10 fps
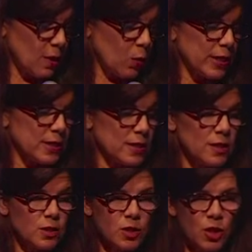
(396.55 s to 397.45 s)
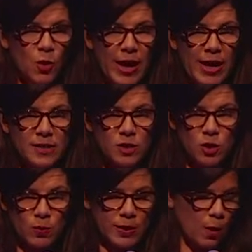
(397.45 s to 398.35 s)
We instilled a don't ask,
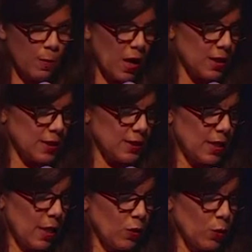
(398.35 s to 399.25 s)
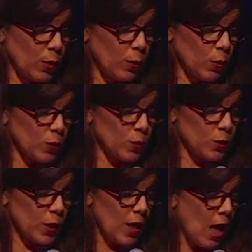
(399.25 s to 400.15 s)
don't tell policy and 3 rules.